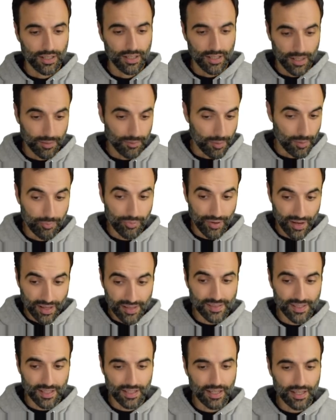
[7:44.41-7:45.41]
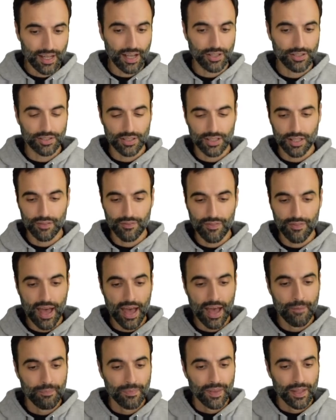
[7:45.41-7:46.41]
the president actually of
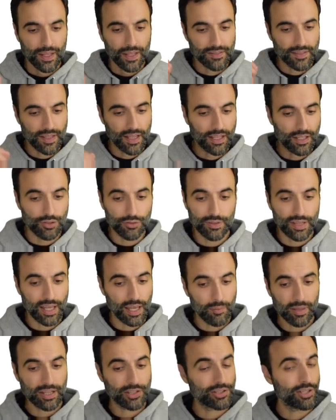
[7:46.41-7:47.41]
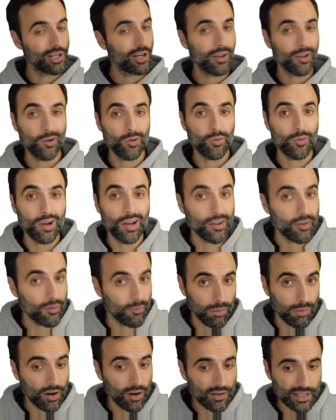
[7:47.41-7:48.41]
that, saying, "You can't make a Cheerio out
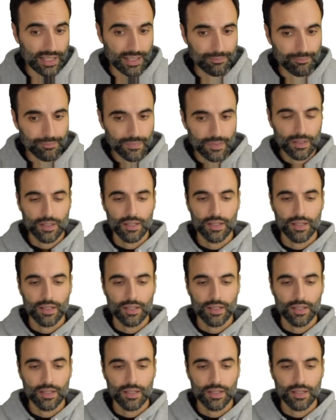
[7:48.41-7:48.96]
of barley."